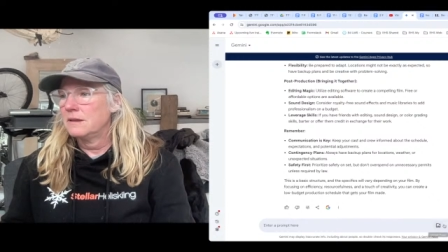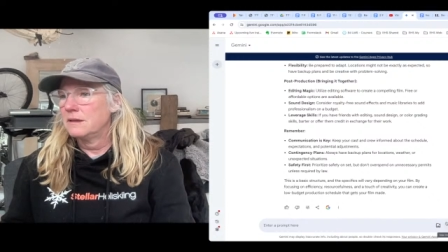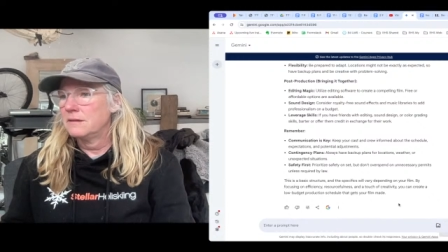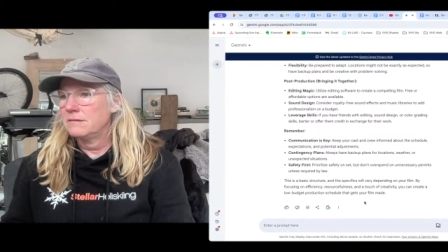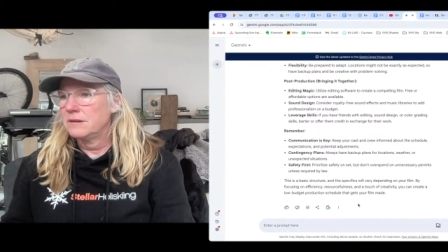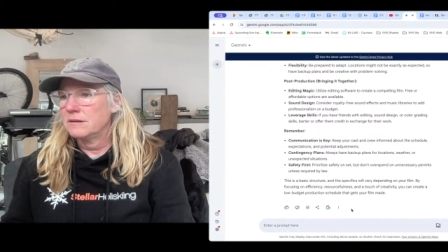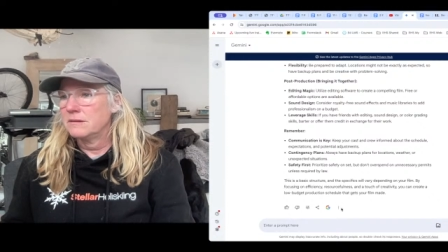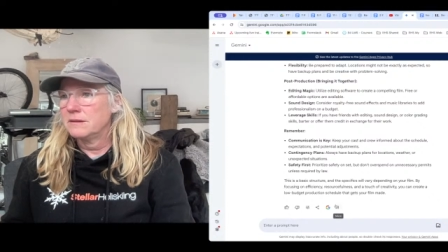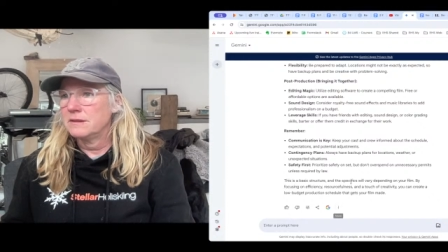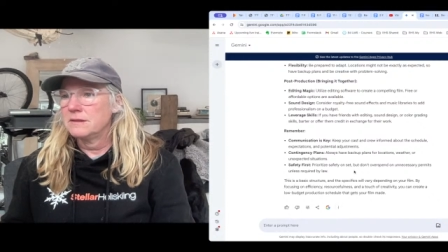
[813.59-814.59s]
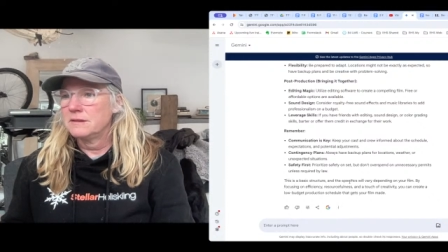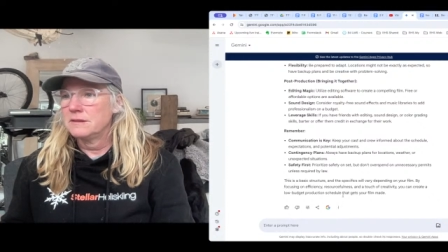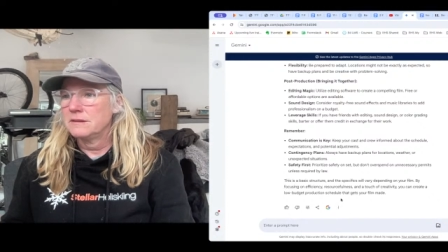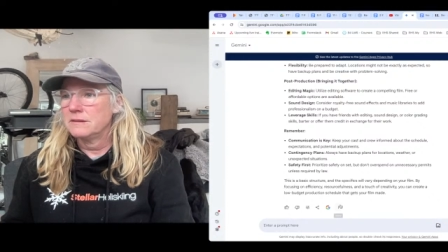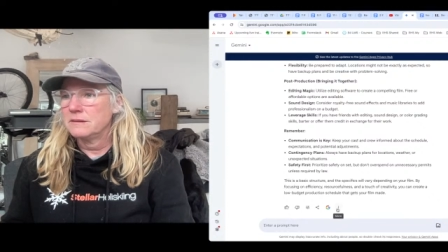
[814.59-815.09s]
and we are going
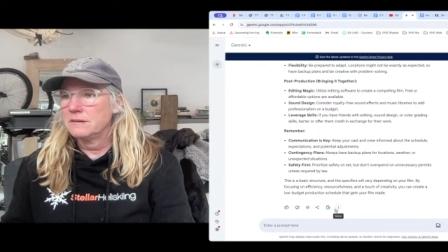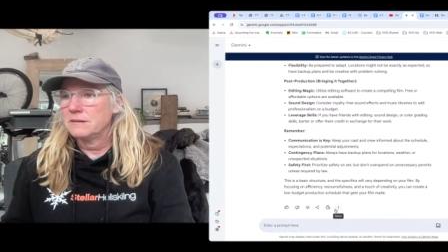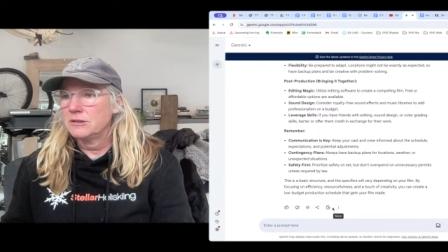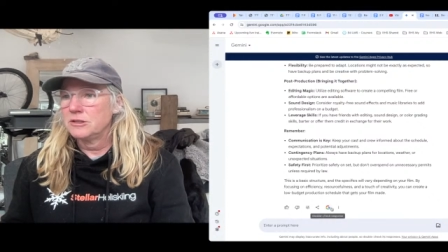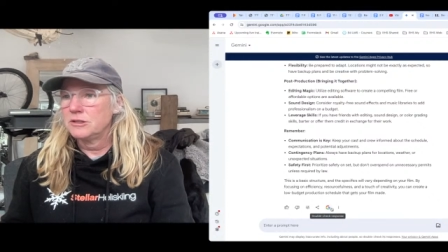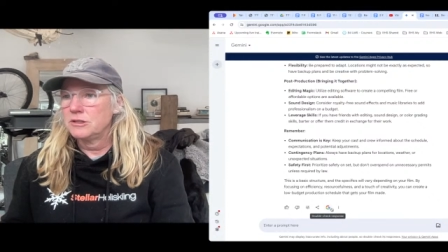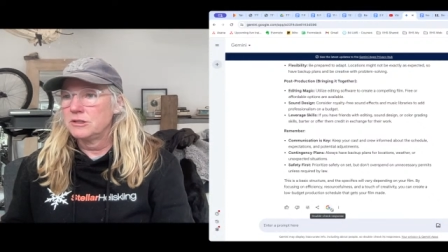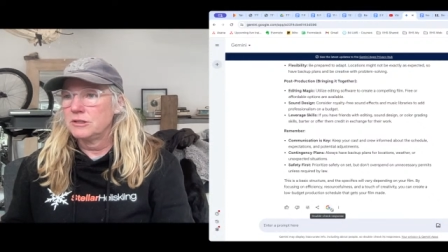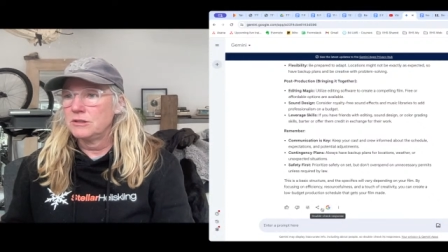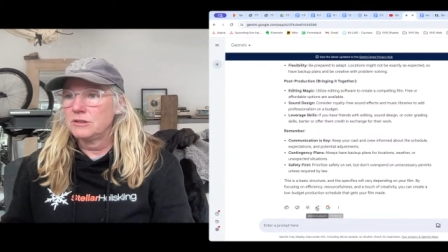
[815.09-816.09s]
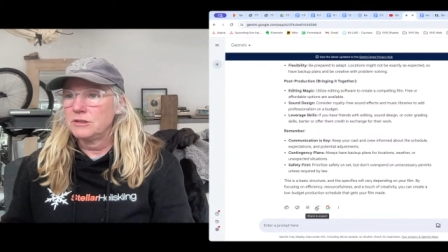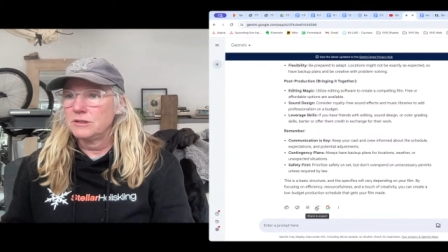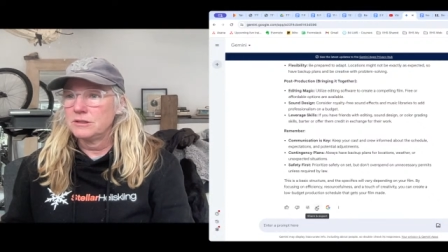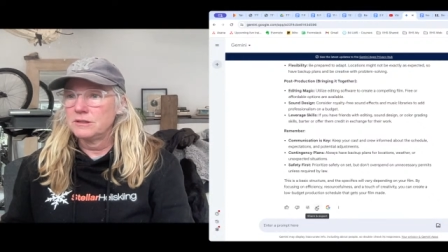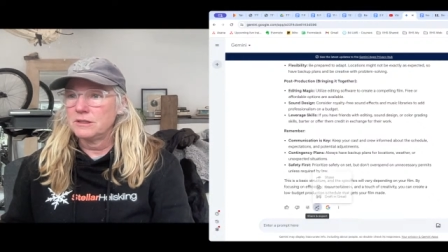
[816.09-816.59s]
to
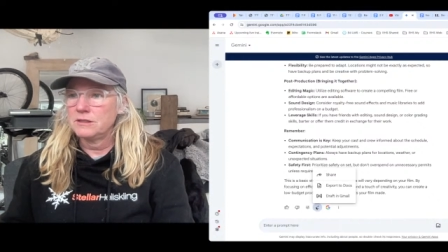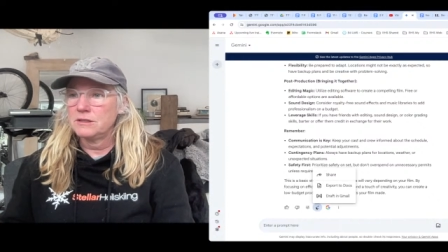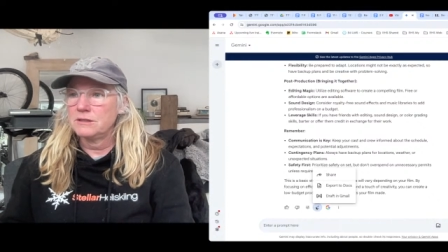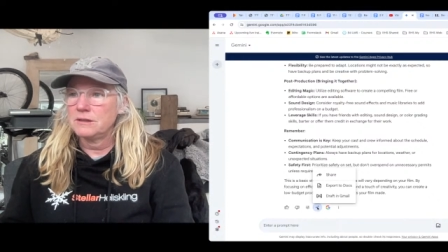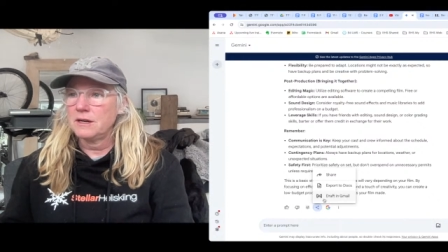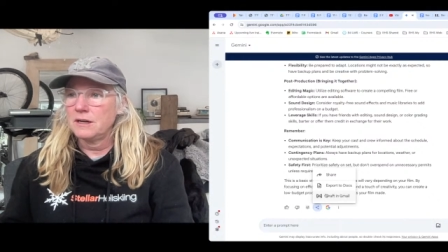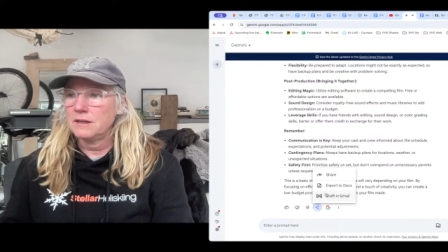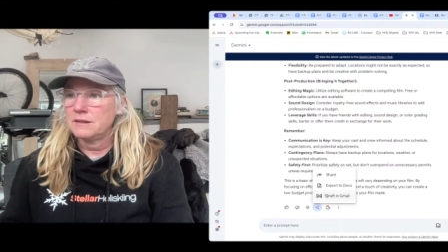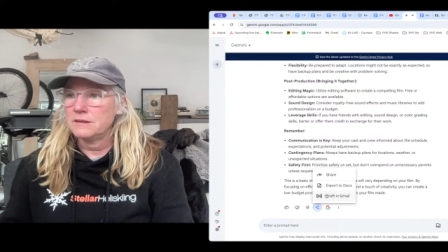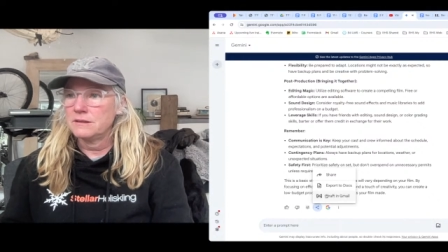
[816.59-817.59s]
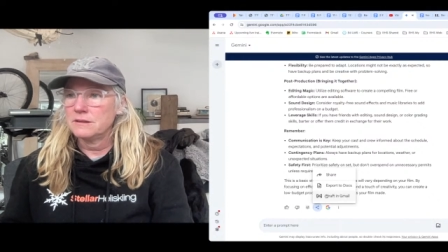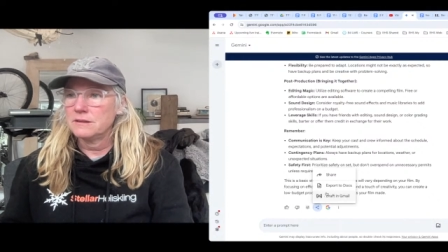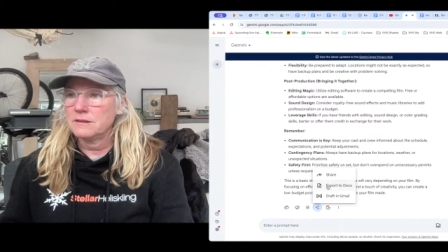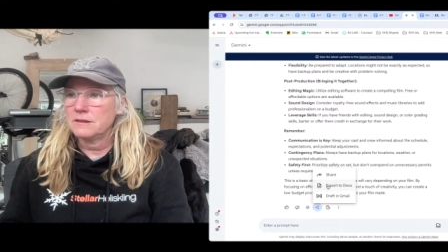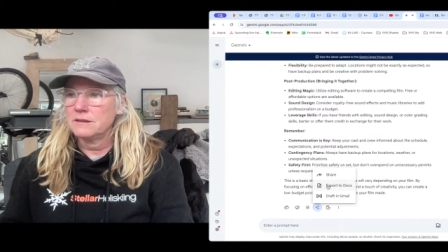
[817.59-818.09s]
send you
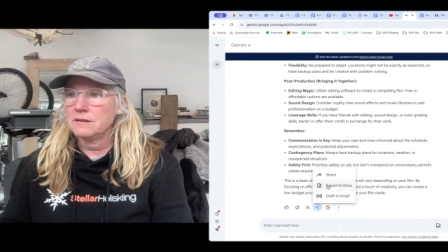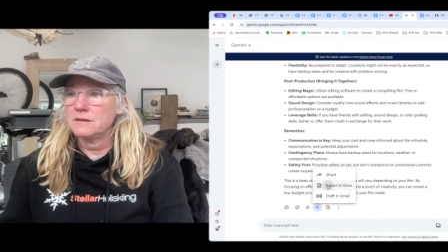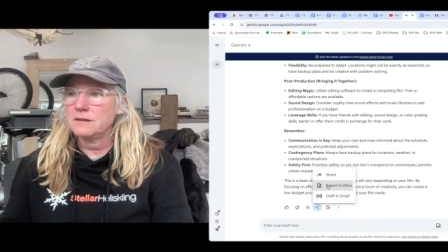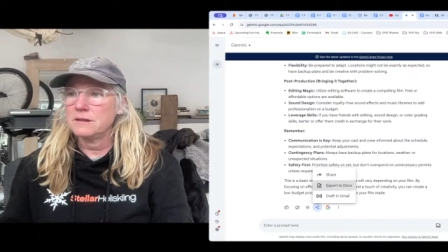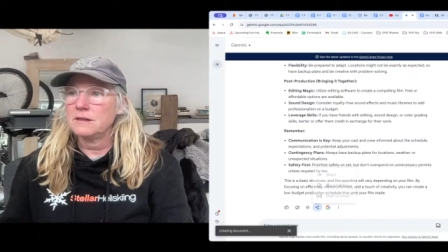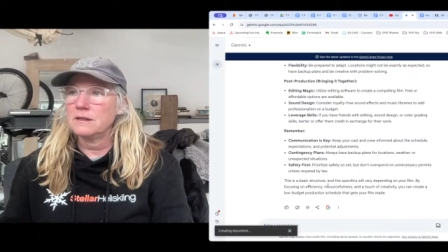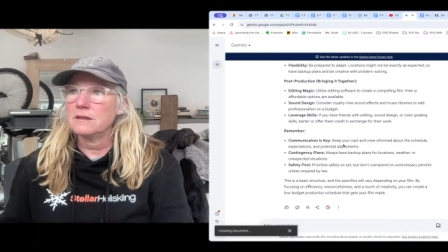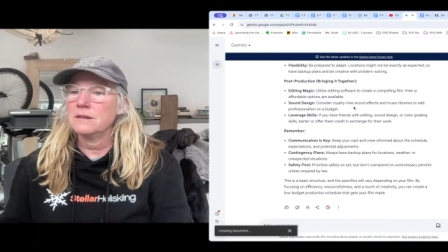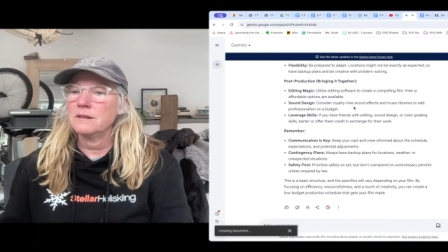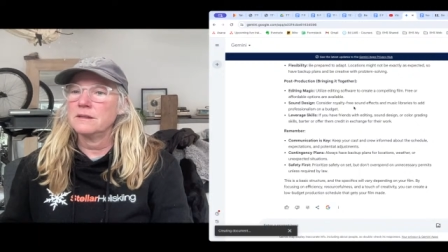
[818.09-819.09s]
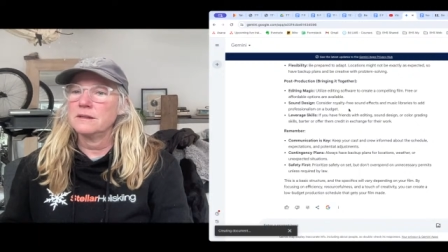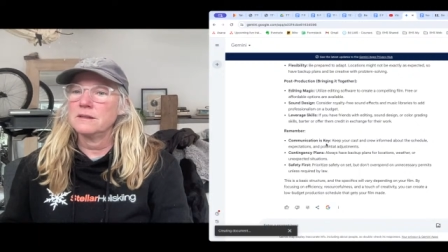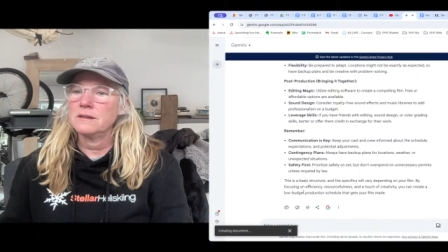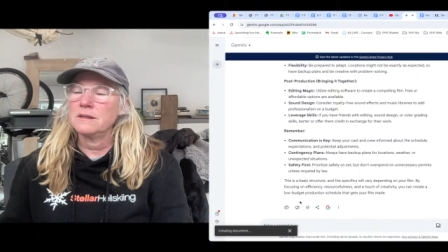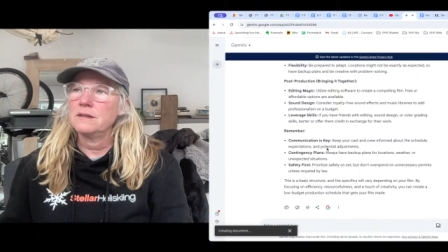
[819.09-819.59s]
as a doc.
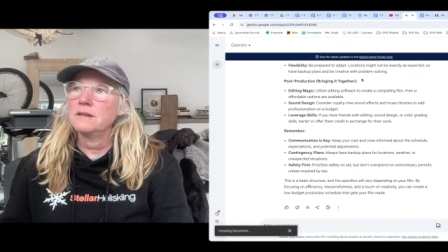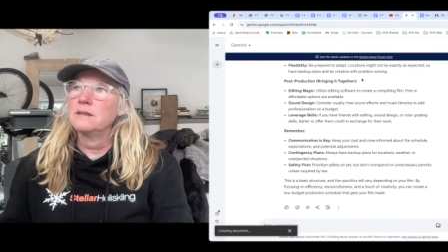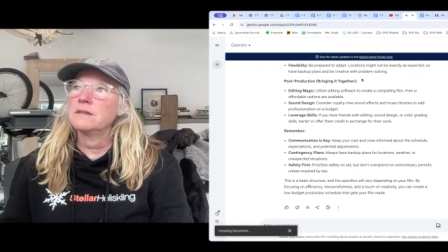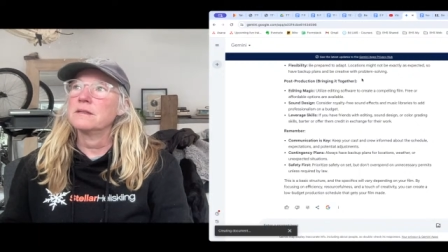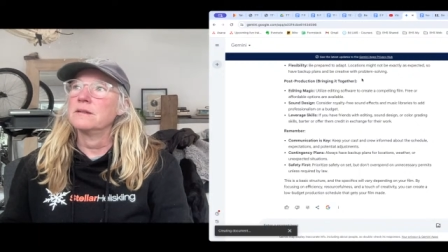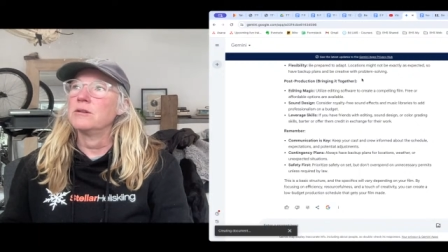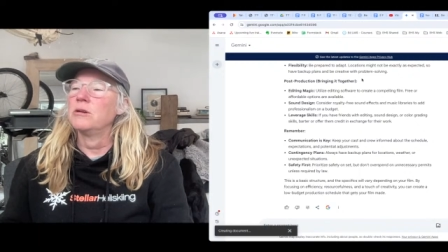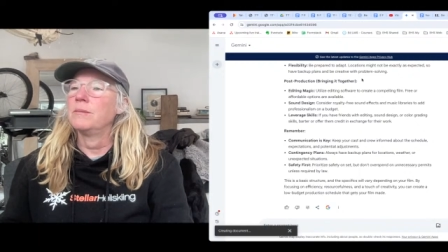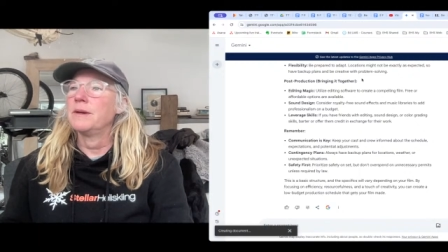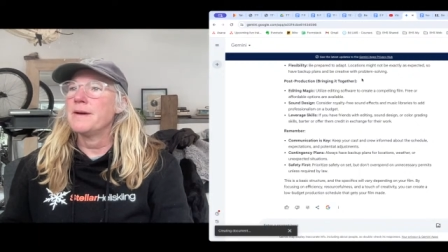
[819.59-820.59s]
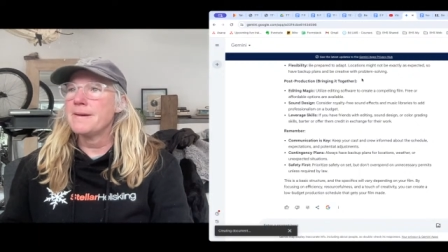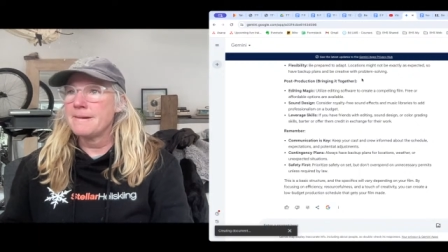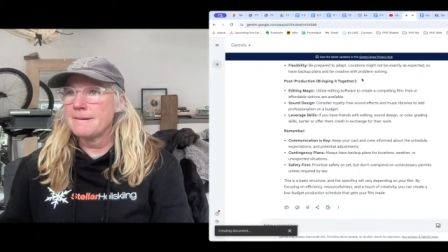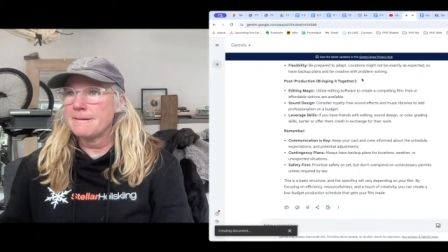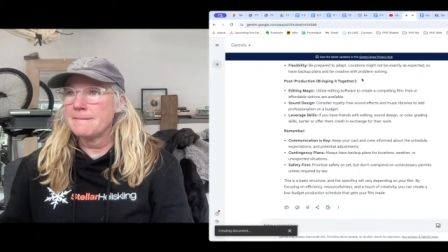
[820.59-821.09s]
It's gonna open
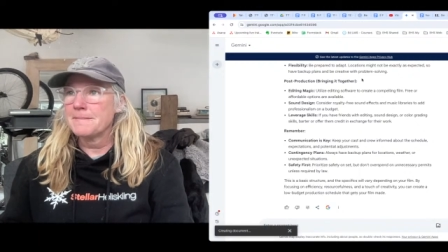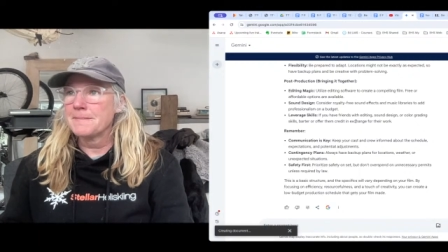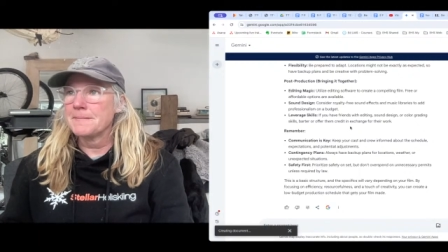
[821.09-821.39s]
up.